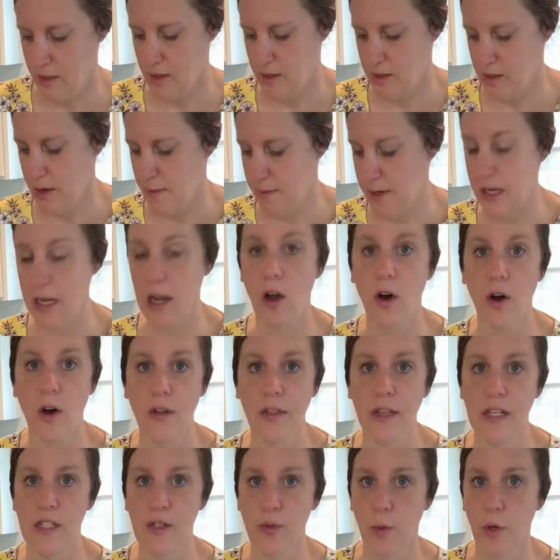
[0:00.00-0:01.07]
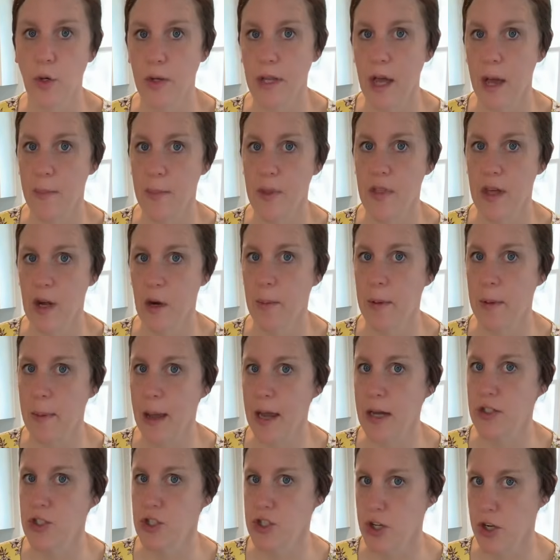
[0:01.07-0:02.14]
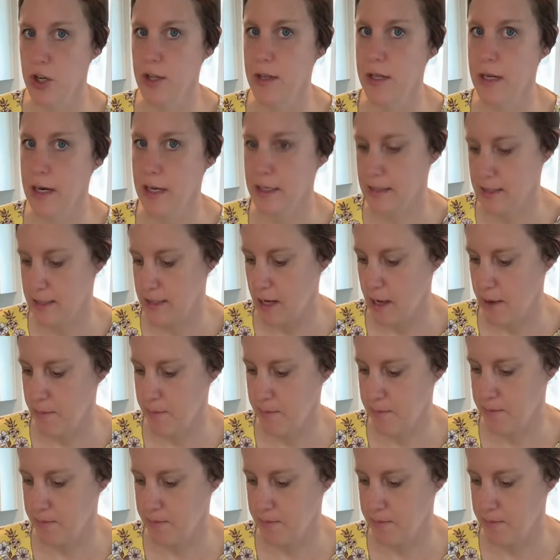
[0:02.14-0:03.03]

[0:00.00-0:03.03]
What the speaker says: So I'm gonna get all these rolled up and then I'll be back to show you the next step.